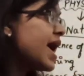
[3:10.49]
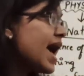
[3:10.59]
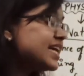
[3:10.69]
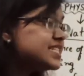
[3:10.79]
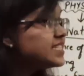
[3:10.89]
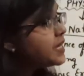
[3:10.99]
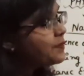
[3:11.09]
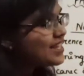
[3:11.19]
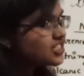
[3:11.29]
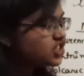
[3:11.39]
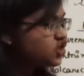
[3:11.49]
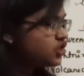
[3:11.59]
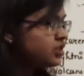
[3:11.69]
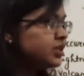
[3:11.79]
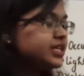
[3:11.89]
and C
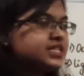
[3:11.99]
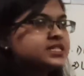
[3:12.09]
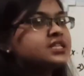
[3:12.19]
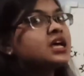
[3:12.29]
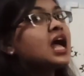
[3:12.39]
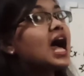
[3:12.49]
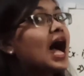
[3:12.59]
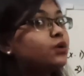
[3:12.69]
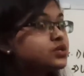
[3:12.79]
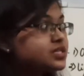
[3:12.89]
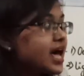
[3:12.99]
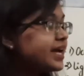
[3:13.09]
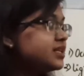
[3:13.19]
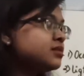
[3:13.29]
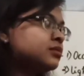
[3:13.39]
passenger is outside